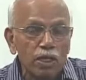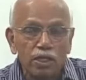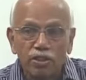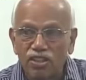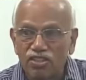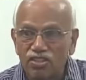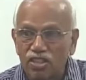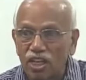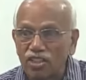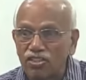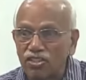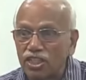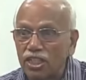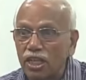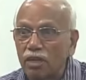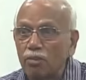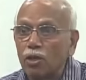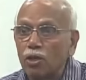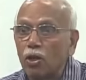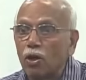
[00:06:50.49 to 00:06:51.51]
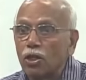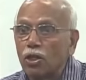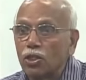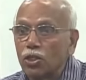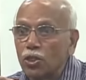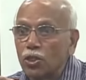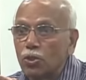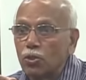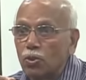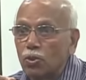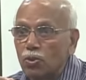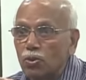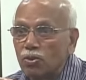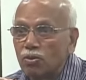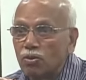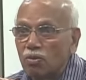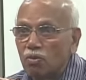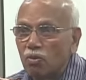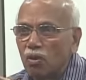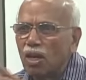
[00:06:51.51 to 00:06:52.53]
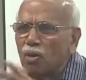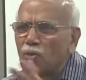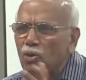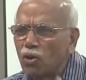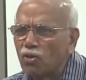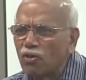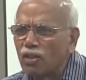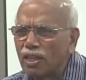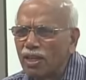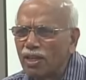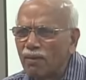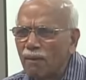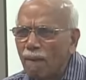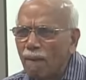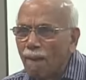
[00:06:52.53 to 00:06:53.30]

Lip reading: this earth shall belong to you. What a beautiful thing.